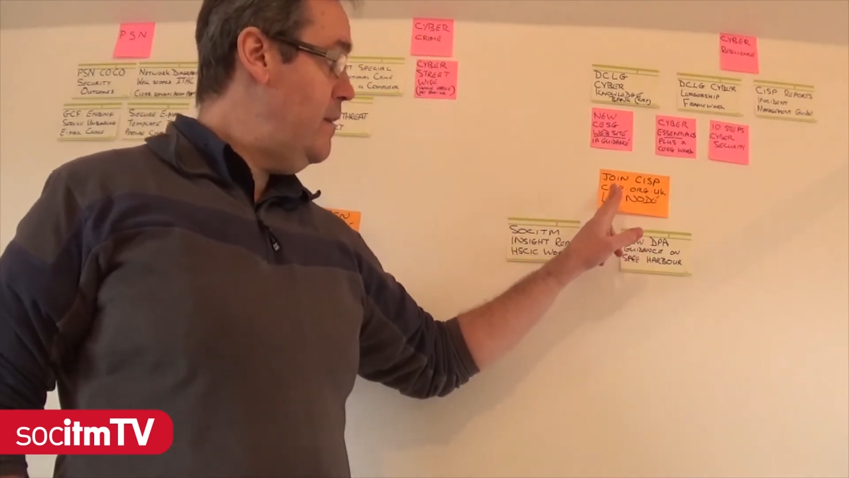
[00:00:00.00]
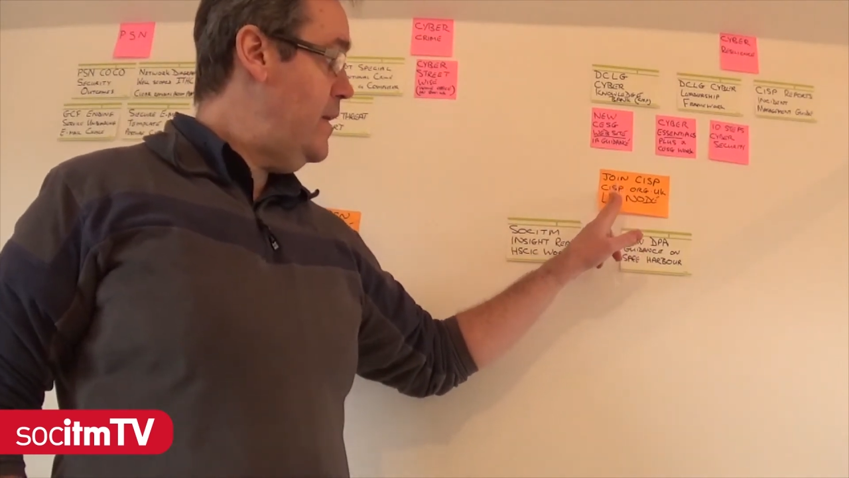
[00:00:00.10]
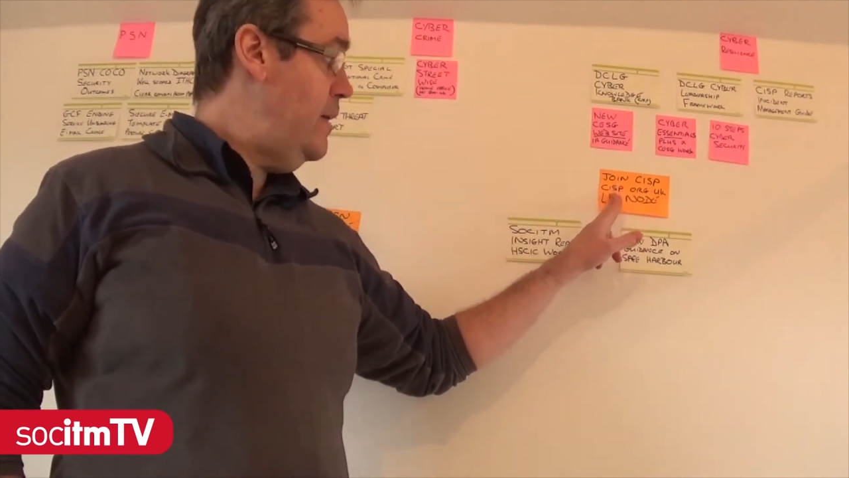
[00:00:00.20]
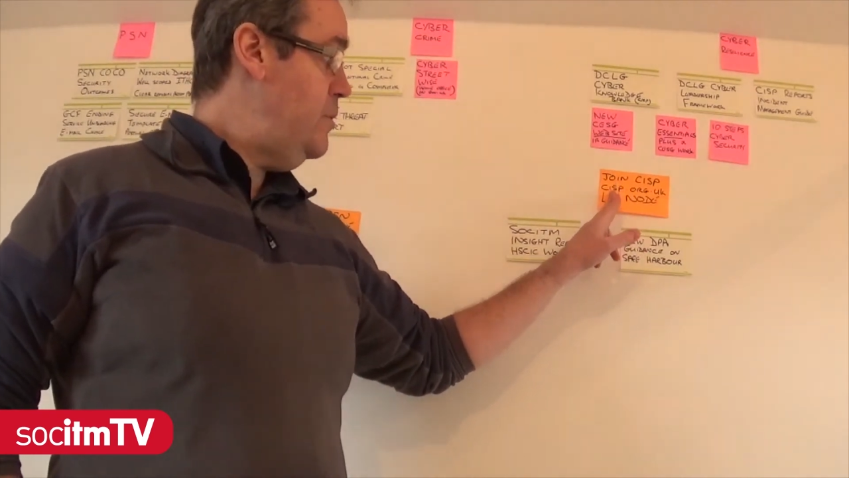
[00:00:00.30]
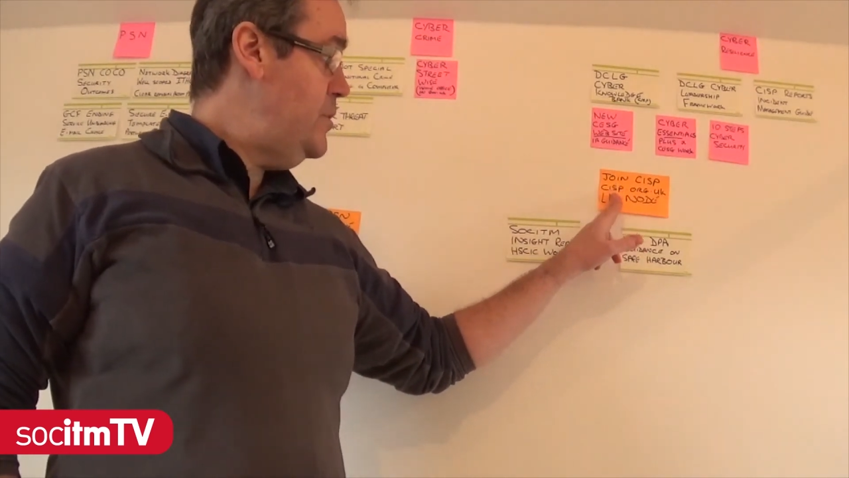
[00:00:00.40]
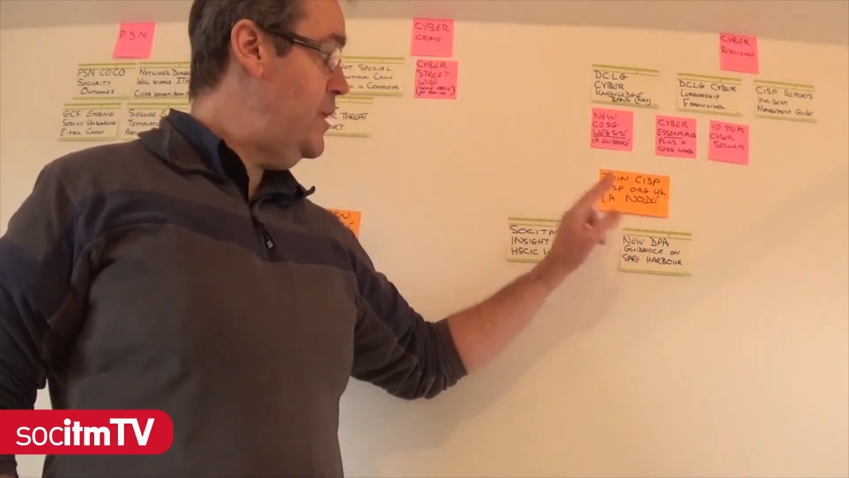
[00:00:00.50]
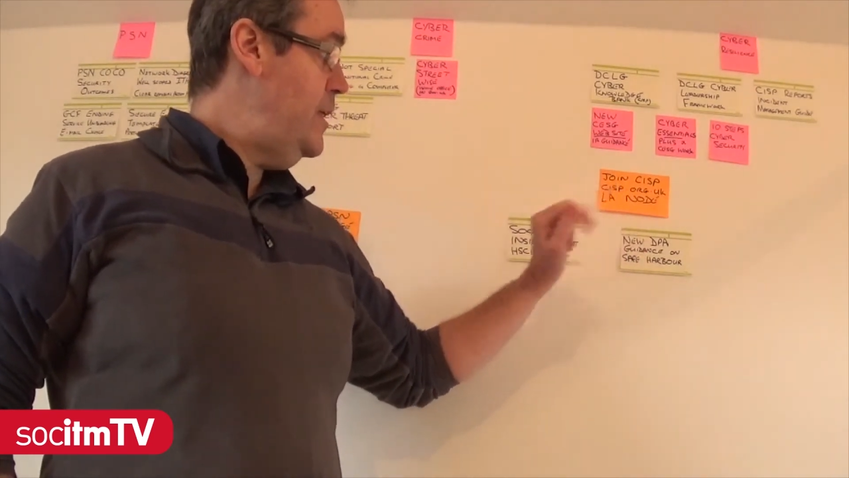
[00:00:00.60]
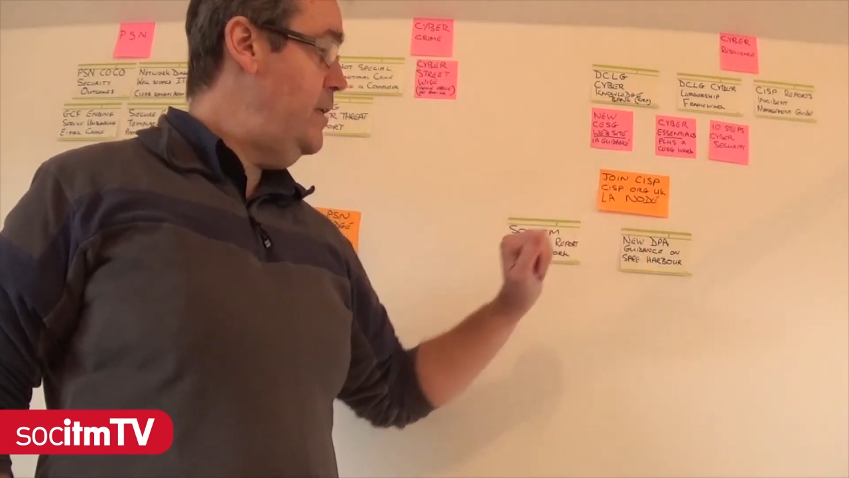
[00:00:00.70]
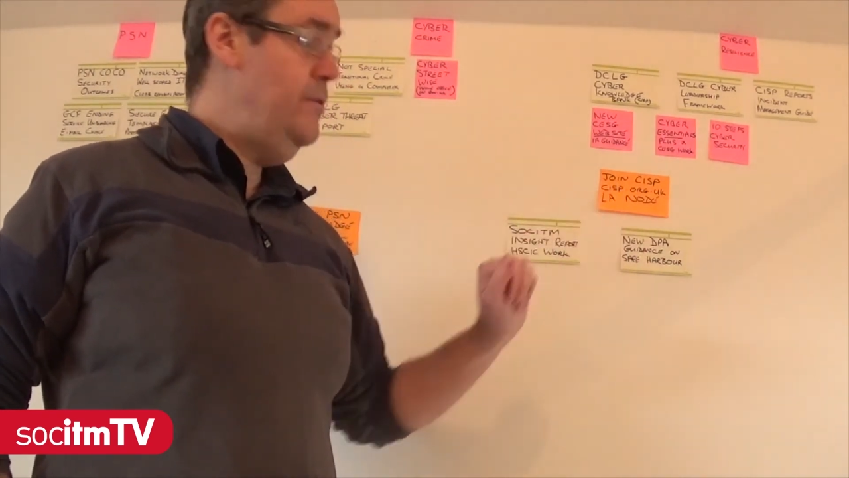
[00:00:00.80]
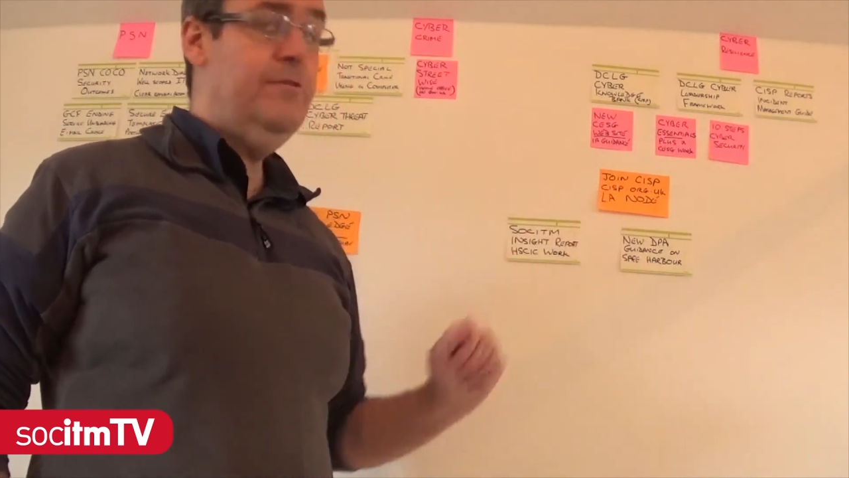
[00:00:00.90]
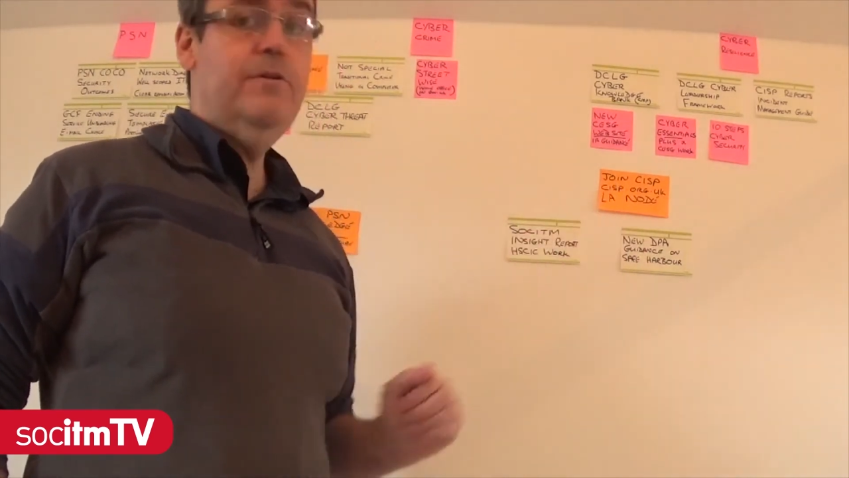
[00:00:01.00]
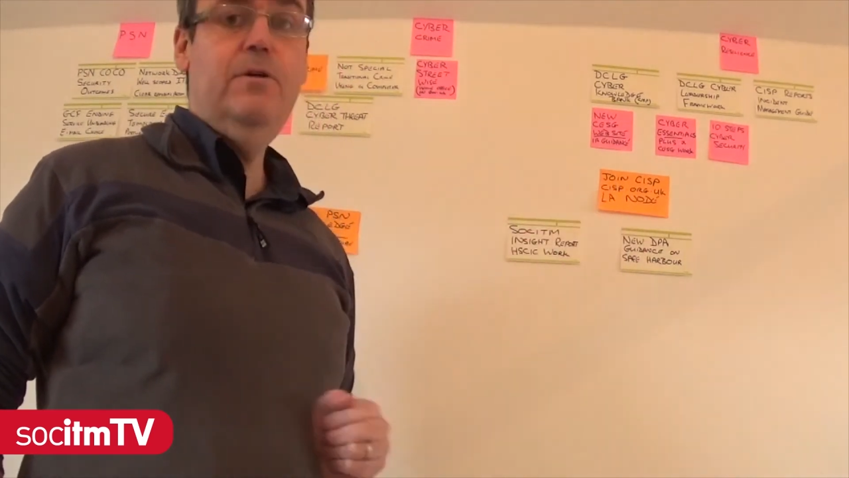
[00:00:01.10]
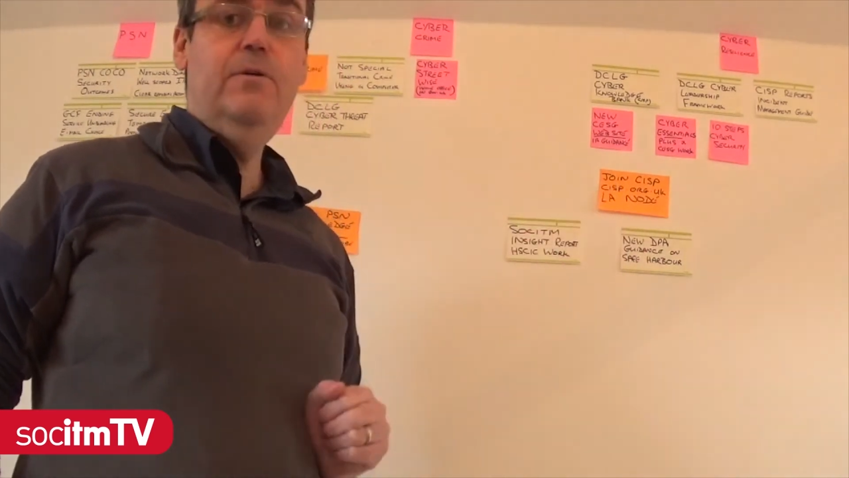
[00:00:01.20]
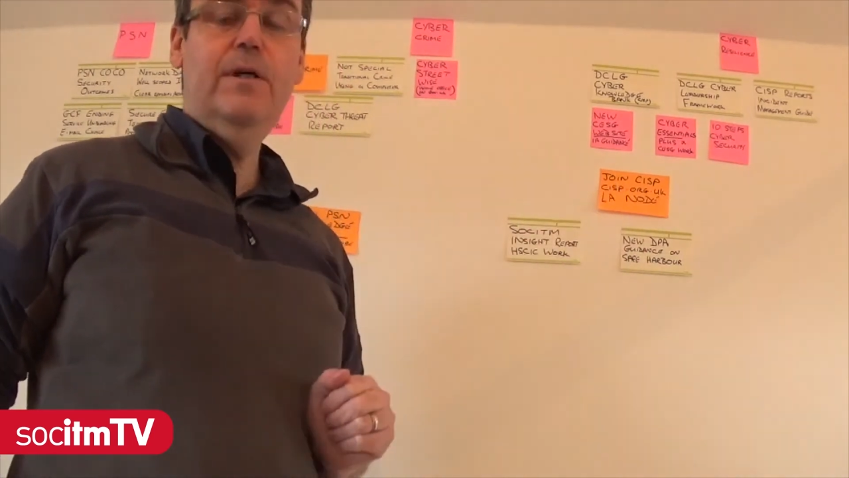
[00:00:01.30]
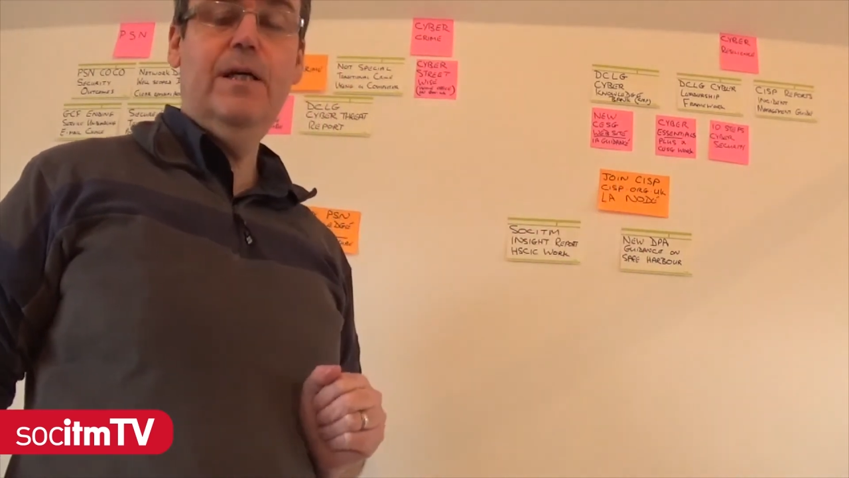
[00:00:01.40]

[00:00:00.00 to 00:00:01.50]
that will take you through